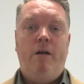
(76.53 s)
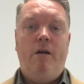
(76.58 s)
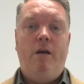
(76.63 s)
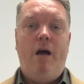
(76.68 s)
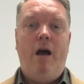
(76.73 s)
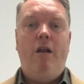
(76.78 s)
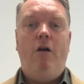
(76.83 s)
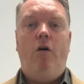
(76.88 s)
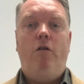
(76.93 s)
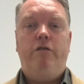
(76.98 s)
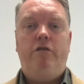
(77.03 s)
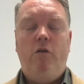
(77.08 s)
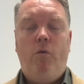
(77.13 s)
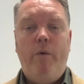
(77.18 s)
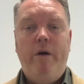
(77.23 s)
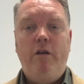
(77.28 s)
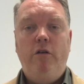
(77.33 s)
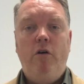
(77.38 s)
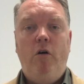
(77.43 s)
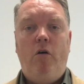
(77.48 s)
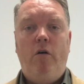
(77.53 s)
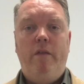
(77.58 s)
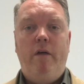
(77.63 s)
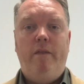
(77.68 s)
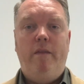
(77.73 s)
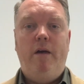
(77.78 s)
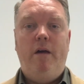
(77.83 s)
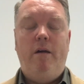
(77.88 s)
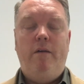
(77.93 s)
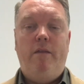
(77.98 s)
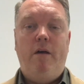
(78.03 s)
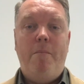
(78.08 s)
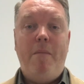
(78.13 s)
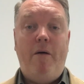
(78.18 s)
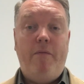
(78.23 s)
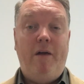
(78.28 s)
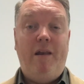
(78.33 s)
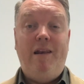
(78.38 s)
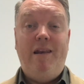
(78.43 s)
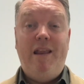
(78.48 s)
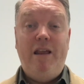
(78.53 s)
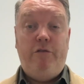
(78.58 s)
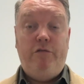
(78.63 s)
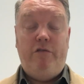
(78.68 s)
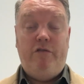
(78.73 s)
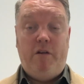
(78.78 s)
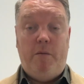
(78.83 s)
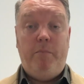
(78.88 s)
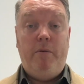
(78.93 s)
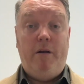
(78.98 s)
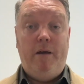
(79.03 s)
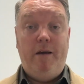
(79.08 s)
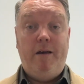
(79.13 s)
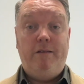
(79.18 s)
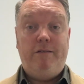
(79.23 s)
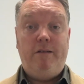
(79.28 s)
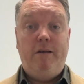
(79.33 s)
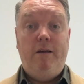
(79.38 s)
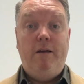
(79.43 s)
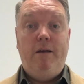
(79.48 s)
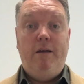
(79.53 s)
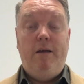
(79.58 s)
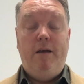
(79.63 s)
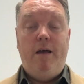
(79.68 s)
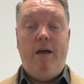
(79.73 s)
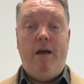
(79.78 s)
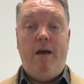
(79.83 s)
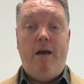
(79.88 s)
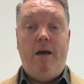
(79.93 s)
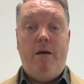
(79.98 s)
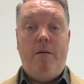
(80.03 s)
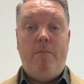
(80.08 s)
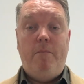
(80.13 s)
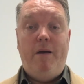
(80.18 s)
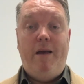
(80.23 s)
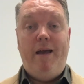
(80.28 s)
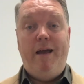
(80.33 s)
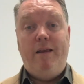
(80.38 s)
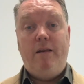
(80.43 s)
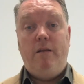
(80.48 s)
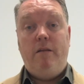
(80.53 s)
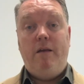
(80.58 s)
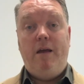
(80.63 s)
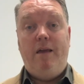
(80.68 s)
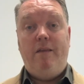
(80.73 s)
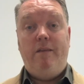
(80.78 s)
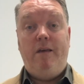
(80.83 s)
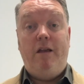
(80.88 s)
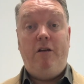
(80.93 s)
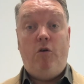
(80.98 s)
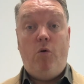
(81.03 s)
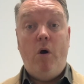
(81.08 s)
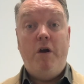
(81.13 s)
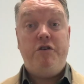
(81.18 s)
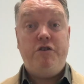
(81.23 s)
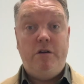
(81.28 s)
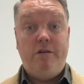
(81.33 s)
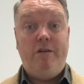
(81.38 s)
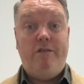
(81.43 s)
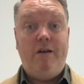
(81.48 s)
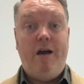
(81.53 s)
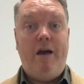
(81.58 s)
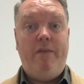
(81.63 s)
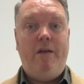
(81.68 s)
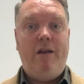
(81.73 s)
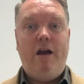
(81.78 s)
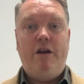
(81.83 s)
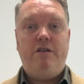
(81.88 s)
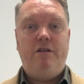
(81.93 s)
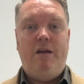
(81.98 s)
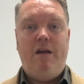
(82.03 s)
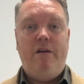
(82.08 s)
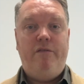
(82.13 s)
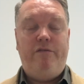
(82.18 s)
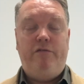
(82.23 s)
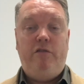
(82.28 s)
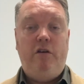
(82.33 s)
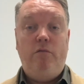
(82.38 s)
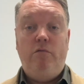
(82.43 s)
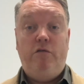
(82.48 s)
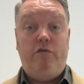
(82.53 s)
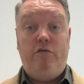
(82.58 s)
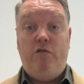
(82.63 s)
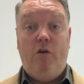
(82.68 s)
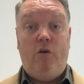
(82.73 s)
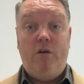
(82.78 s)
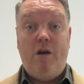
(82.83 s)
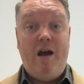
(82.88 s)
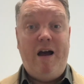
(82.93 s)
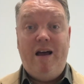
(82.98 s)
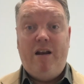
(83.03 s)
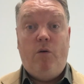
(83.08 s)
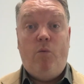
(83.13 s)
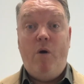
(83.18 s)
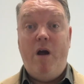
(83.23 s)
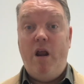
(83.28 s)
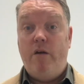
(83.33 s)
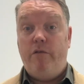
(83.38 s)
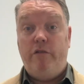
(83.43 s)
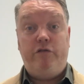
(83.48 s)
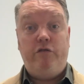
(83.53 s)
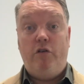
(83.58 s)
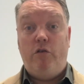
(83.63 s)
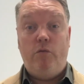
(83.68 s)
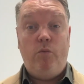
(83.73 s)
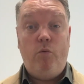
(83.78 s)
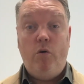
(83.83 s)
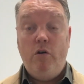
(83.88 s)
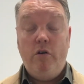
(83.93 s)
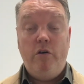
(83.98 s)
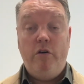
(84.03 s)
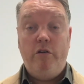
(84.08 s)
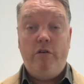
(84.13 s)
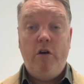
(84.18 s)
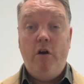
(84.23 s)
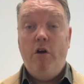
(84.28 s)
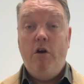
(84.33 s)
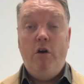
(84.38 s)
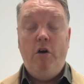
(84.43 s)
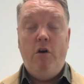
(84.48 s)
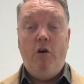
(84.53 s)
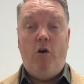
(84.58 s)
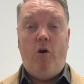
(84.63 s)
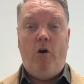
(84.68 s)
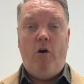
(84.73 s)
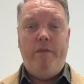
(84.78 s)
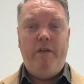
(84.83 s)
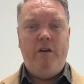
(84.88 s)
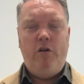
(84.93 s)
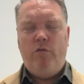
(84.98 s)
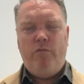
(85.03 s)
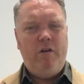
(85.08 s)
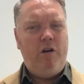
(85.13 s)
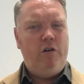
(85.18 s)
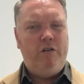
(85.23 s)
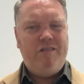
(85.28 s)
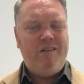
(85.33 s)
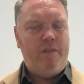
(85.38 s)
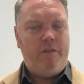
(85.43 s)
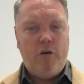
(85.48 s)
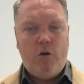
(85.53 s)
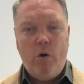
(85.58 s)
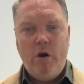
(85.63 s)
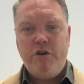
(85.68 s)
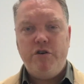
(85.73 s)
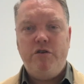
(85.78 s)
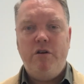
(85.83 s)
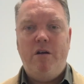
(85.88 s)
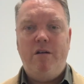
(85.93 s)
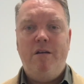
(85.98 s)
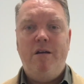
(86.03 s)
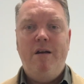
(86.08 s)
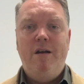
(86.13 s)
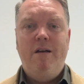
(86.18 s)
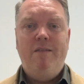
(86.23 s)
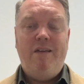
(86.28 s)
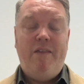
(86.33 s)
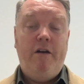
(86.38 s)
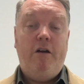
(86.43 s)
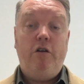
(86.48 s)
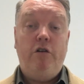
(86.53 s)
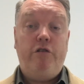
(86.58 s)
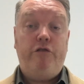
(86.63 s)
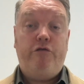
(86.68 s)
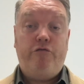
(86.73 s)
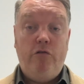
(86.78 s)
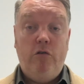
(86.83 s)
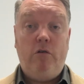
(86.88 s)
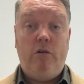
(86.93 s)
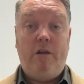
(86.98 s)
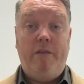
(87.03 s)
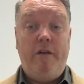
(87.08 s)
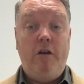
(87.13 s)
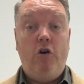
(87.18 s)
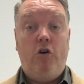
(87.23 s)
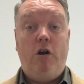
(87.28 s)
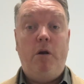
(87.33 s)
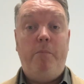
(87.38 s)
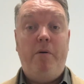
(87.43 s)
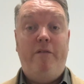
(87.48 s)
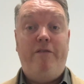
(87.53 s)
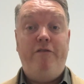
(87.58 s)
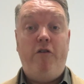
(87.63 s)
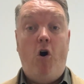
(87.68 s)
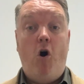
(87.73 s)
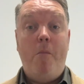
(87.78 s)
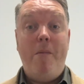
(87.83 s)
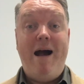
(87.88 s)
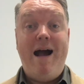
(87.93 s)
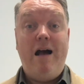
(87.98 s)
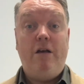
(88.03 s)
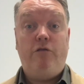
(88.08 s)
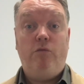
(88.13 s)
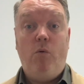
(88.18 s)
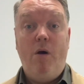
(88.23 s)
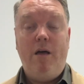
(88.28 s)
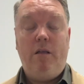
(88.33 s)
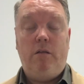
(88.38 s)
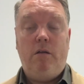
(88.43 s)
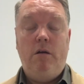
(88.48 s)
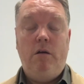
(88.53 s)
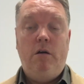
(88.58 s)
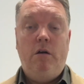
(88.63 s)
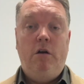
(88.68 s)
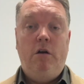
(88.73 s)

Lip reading: And also we know that the amount that literacy plays in question design, that actually if students aren't aware of a certain word or they don't really understand the question, then they're going to struggle and they're not going to perform as well.